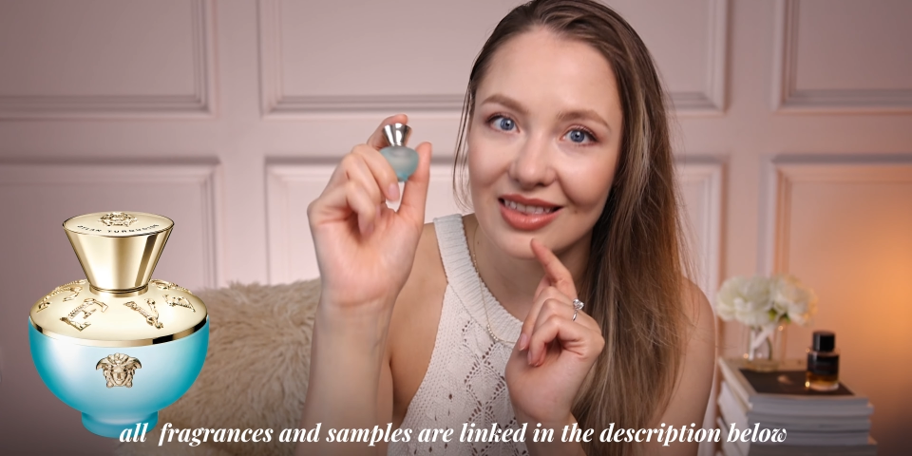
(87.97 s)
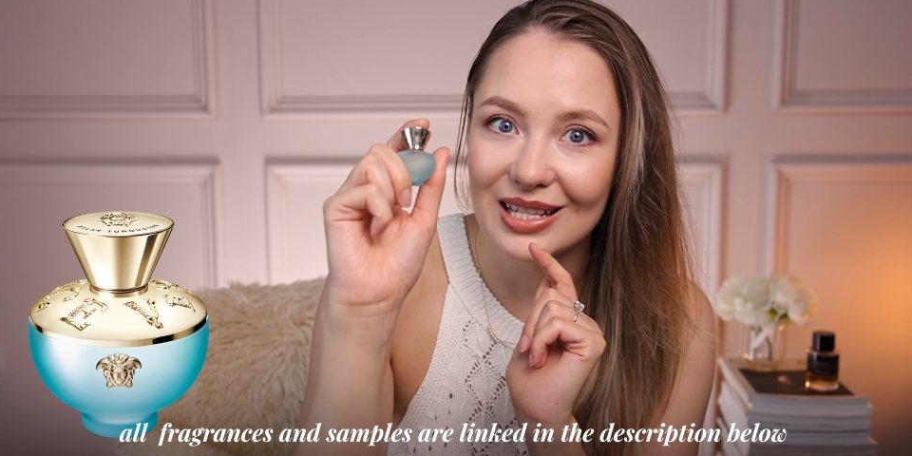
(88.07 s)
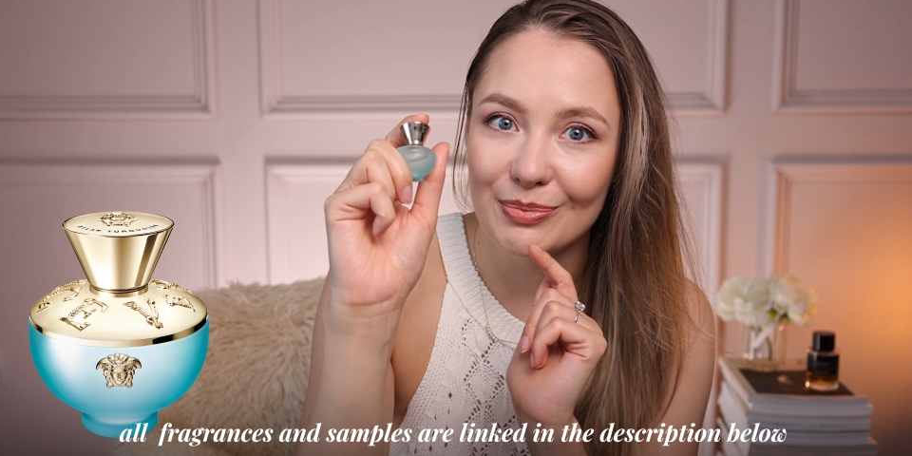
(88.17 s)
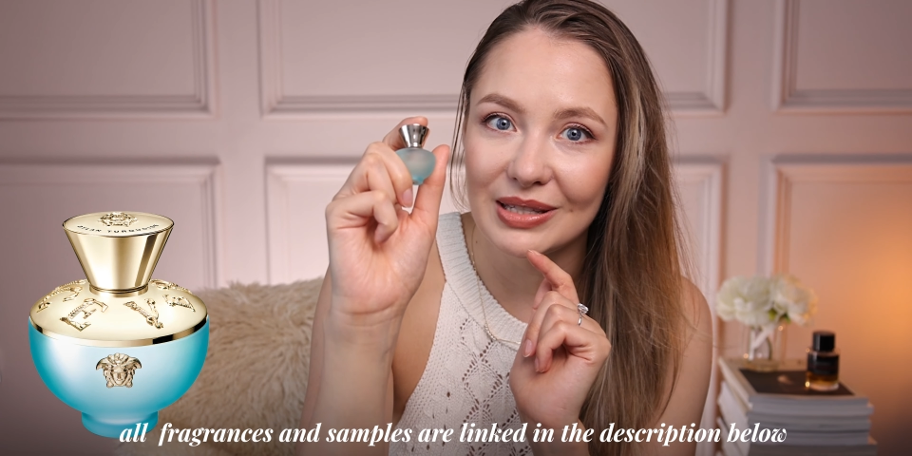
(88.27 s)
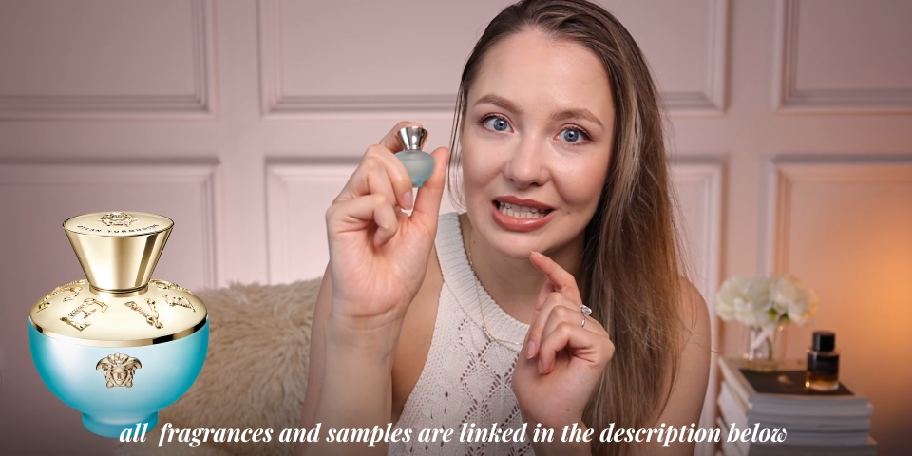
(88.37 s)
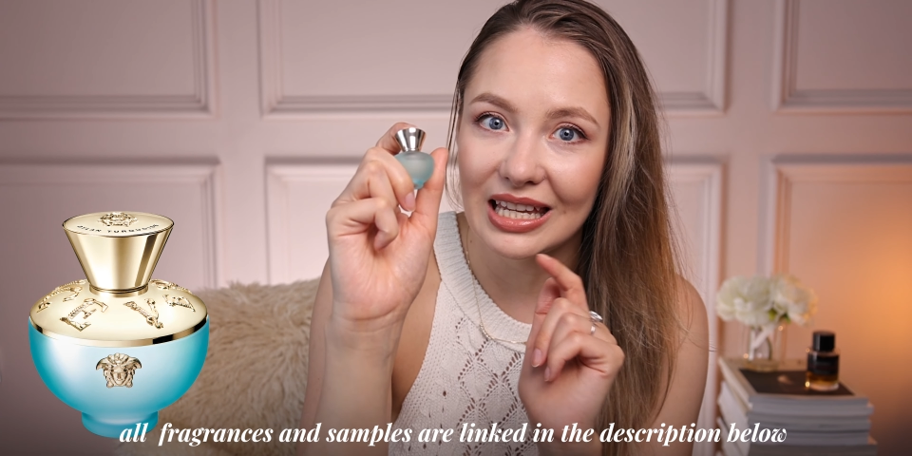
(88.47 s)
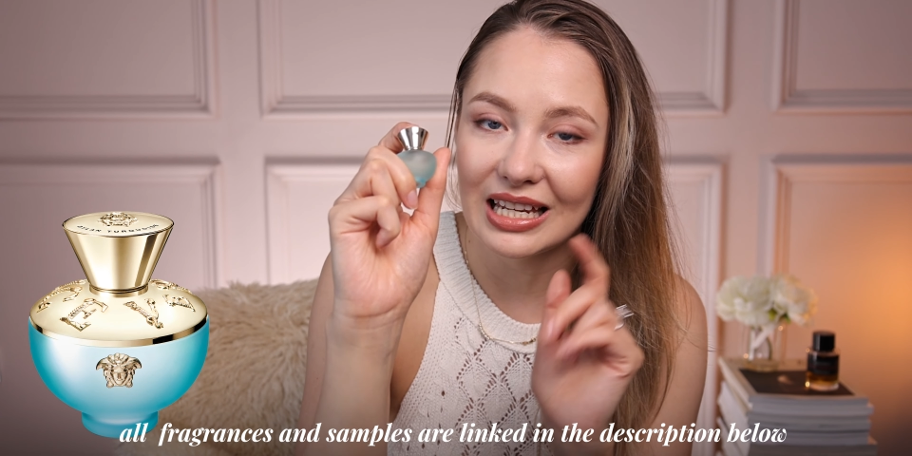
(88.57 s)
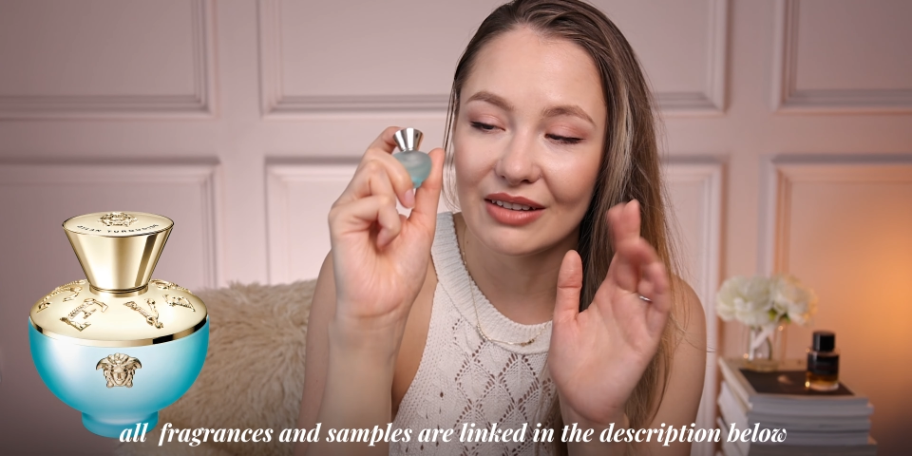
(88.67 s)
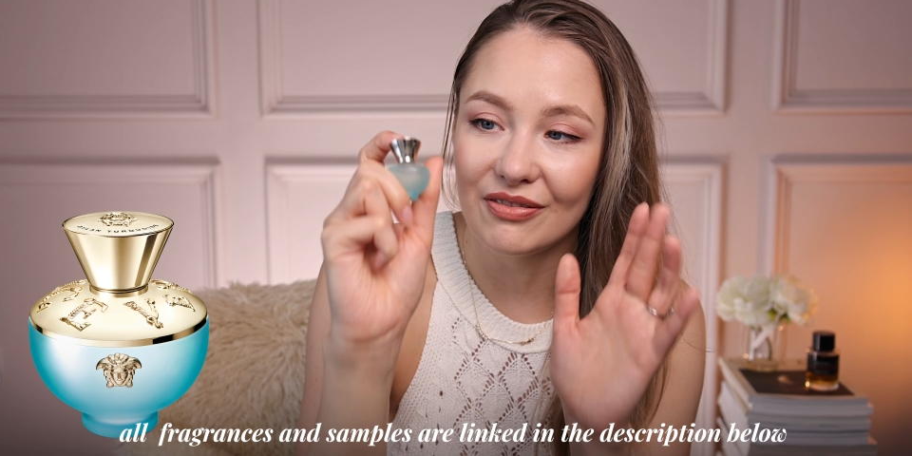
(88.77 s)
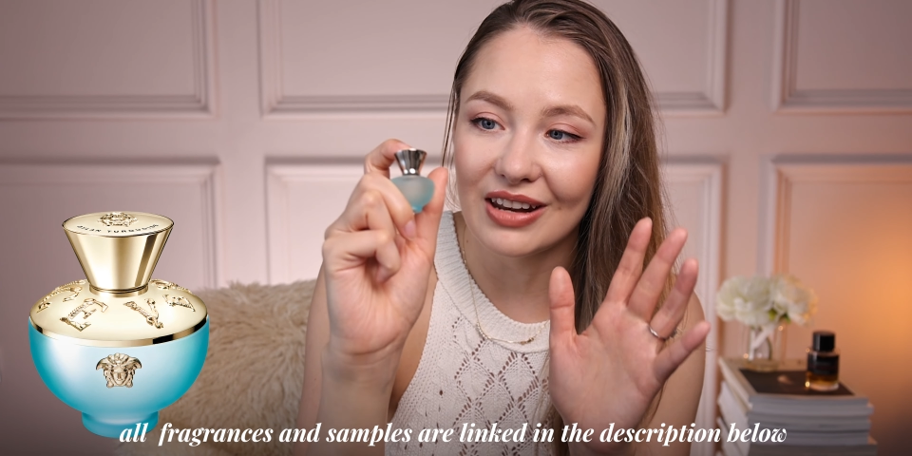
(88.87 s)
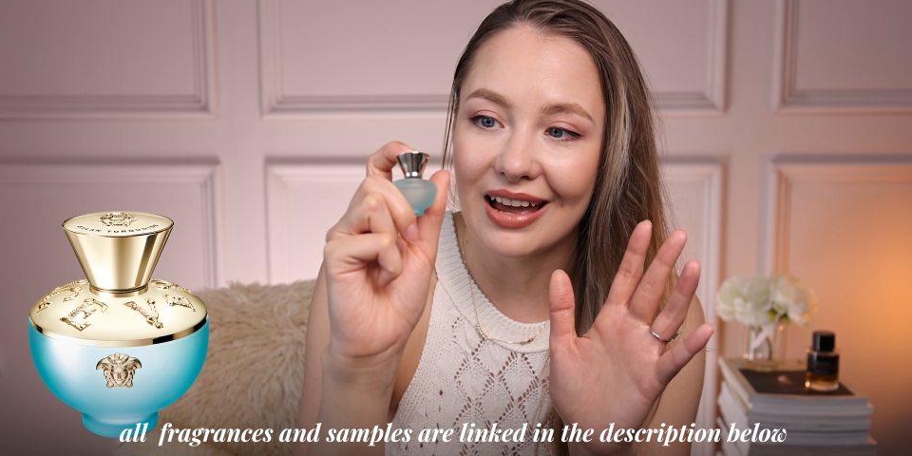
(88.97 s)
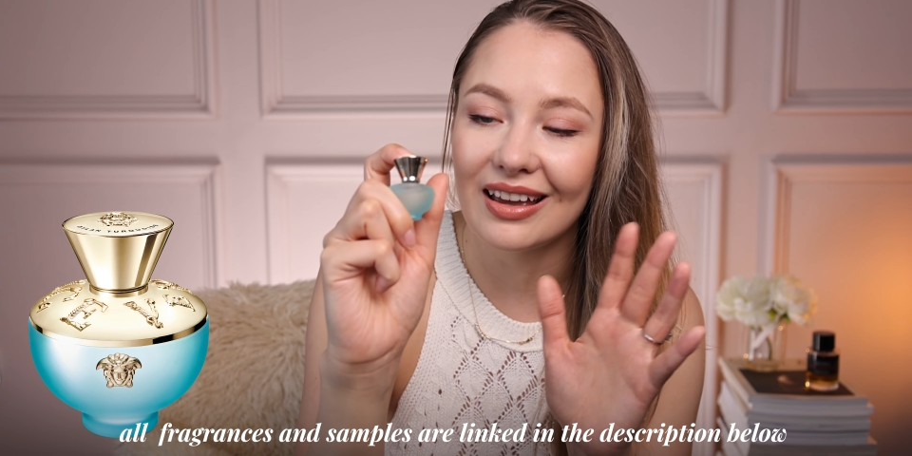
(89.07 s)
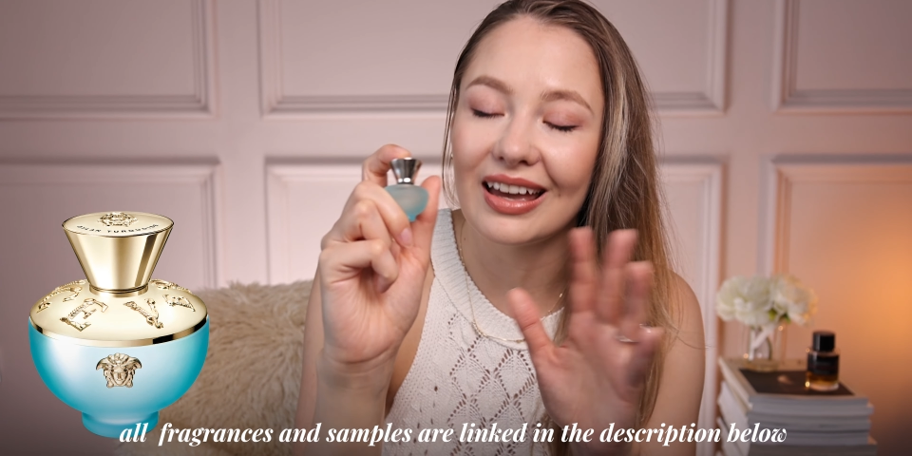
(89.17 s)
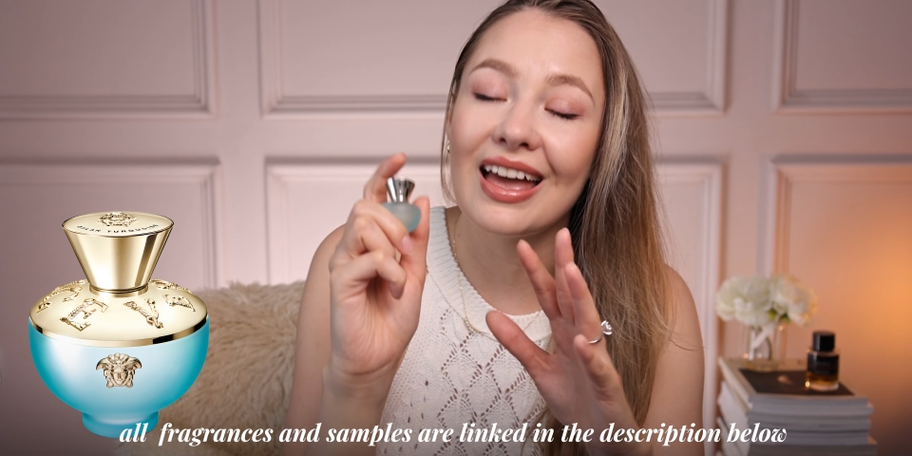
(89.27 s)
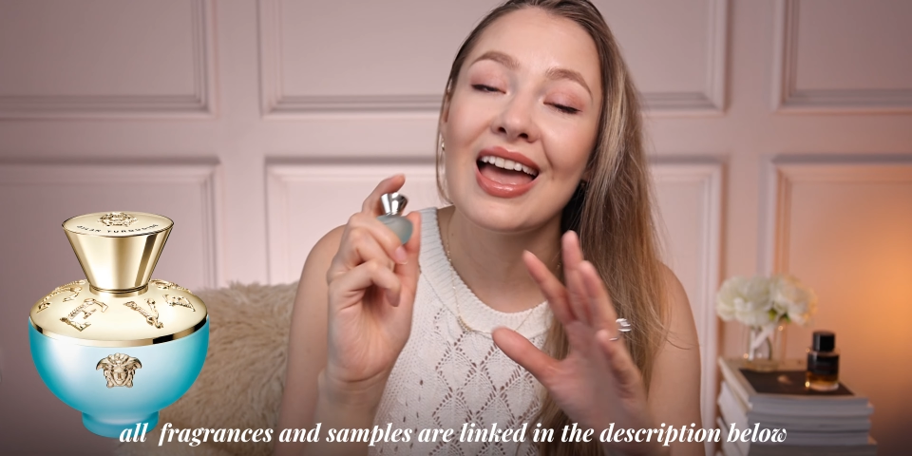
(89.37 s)
this particular
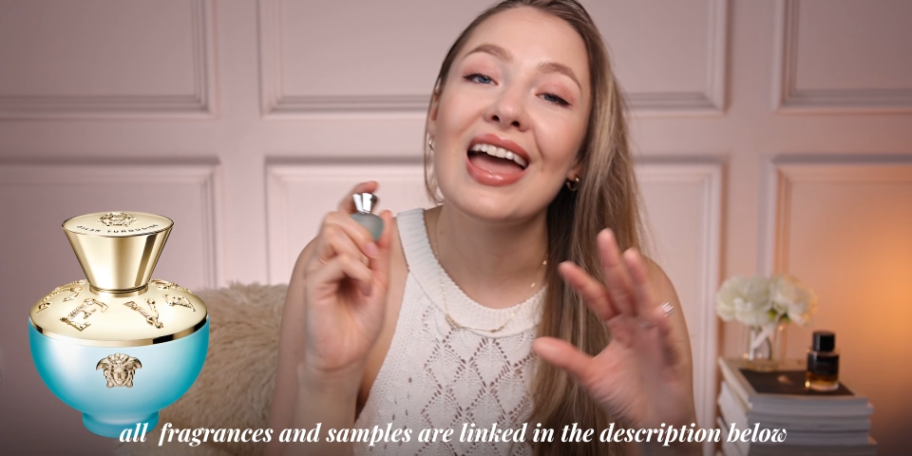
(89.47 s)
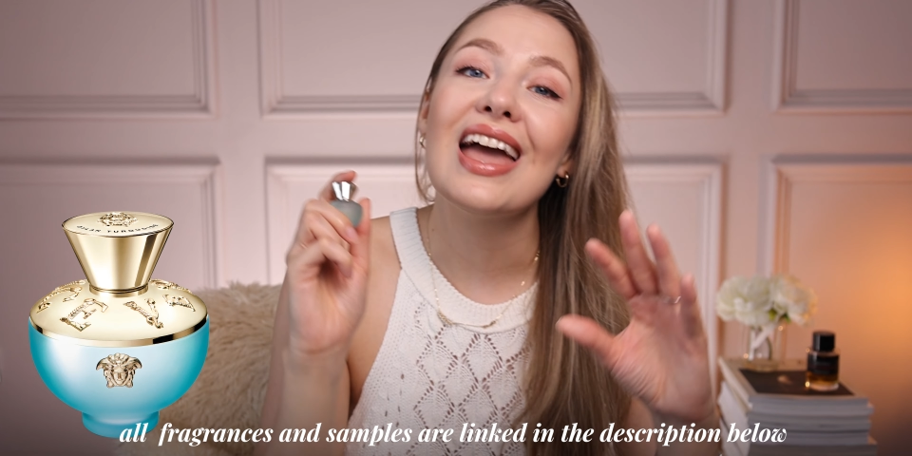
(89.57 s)
flanker.